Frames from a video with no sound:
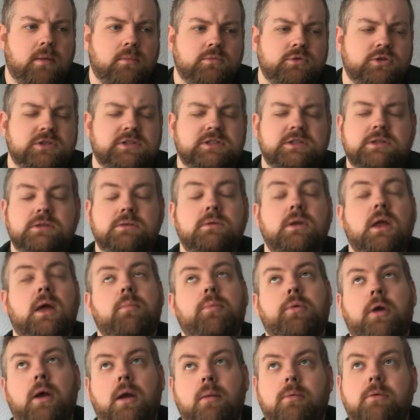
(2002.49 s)
Just not
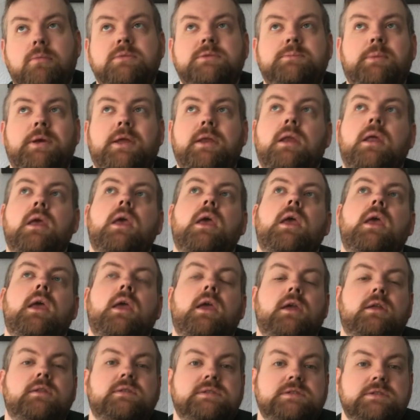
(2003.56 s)
problems, but
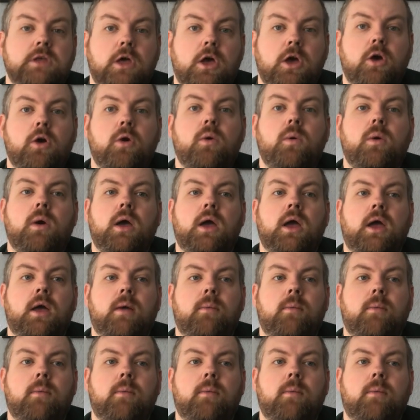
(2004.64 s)
it's slow,